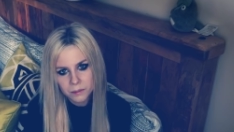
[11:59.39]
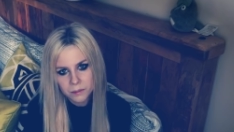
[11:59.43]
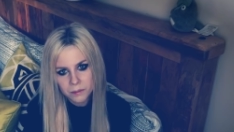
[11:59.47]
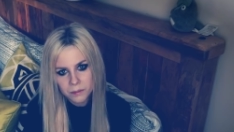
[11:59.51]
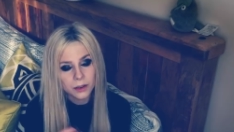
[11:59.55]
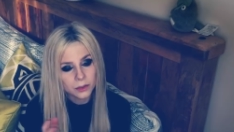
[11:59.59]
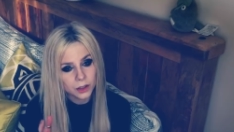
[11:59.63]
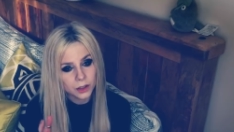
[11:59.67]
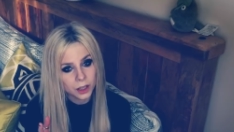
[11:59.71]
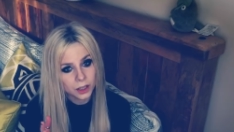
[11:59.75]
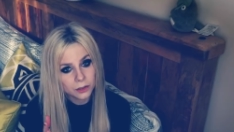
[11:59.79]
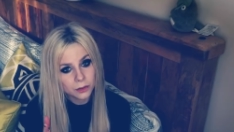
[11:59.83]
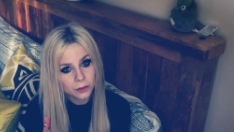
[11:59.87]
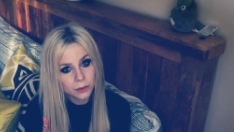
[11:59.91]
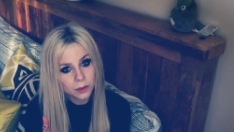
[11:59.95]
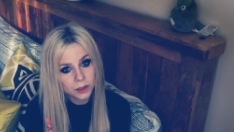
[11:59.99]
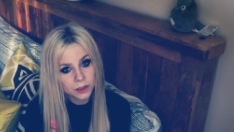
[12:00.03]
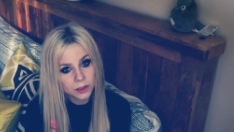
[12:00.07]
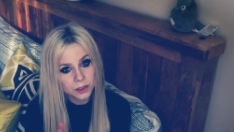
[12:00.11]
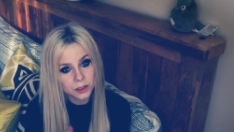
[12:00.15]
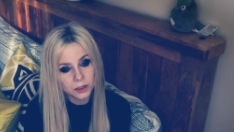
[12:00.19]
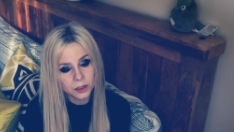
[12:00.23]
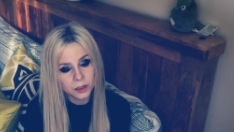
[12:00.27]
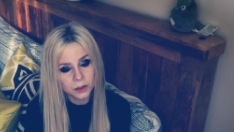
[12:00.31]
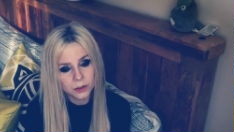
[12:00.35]
I've kind of
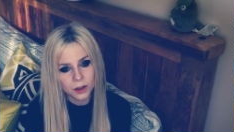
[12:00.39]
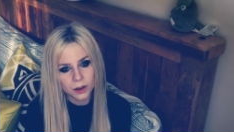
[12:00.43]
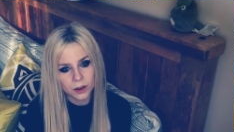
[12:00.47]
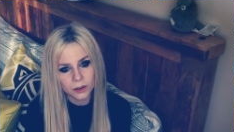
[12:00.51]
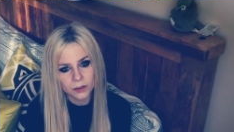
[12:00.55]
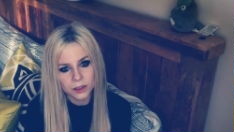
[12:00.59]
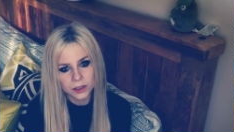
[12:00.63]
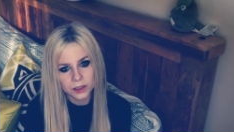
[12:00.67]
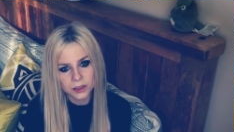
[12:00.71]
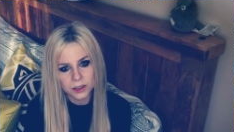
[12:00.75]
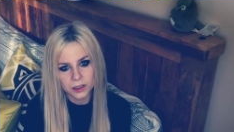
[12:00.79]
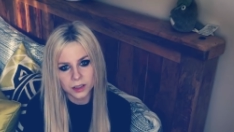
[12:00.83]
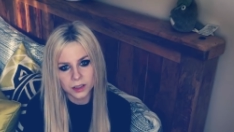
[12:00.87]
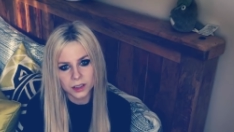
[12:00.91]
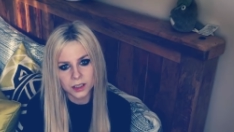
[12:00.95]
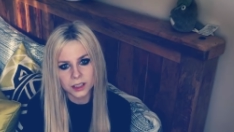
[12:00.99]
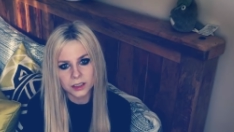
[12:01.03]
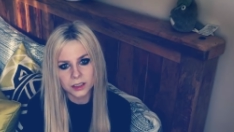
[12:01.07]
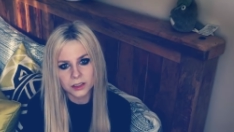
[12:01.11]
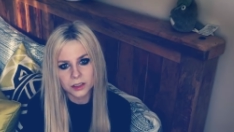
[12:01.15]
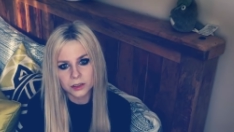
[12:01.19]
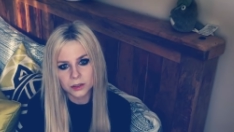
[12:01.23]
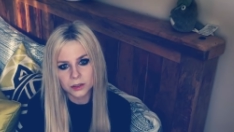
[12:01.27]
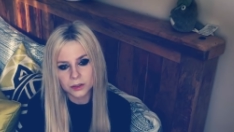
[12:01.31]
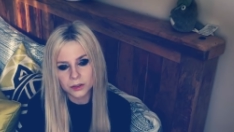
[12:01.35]
wanted to do that
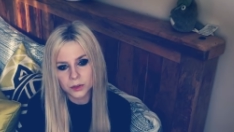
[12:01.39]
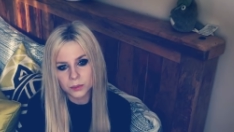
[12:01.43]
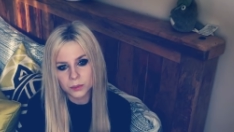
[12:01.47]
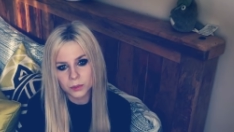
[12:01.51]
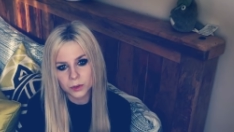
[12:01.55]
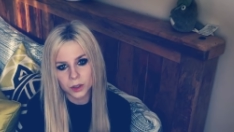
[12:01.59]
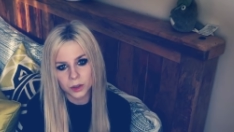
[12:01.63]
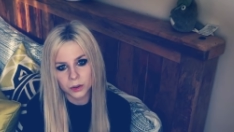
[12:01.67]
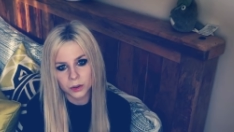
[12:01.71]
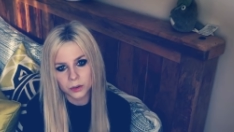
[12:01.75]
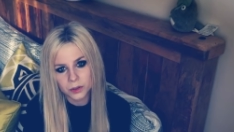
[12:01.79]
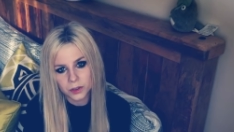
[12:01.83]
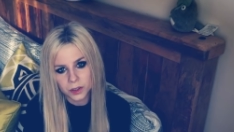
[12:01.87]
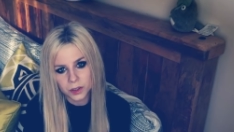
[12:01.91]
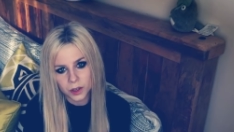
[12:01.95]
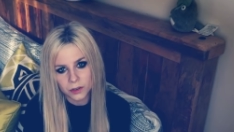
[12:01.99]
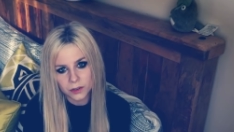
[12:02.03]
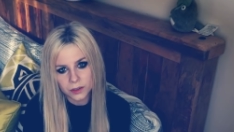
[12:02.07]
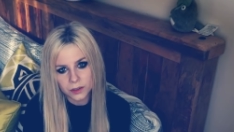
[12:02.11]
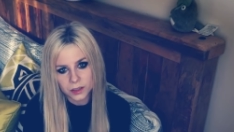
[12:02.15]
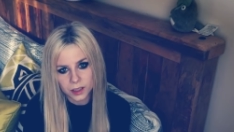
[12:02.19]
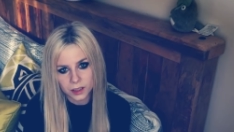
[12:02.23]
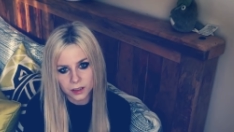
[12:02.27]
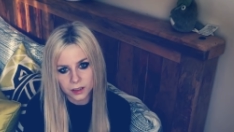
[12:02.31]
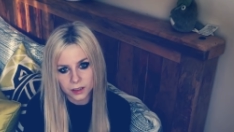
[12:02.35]
recently, to do some ghost
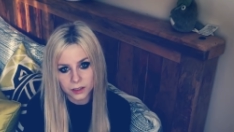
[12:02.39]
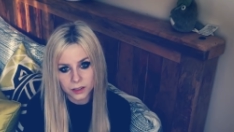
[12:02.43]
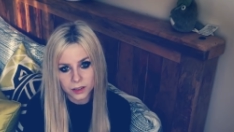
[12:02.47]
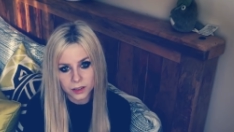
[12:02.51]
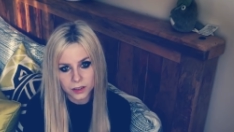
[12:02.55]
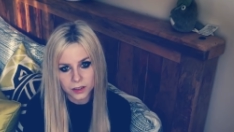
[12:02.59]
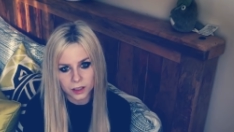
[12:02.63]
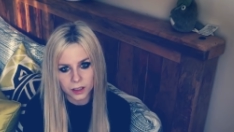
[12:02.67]
hunting and